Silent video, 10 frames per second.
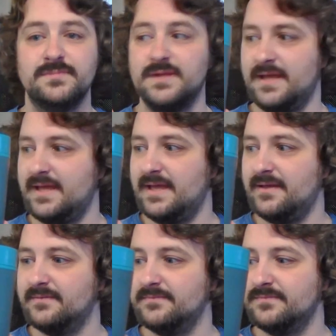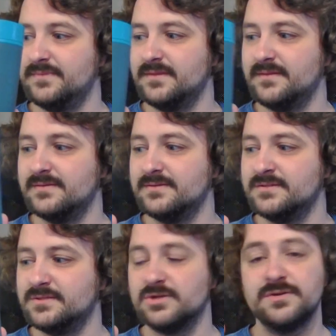uh,
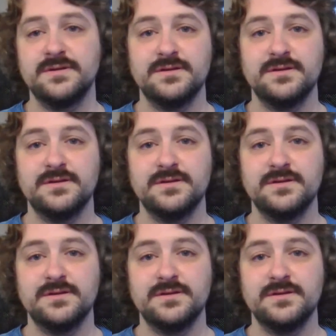done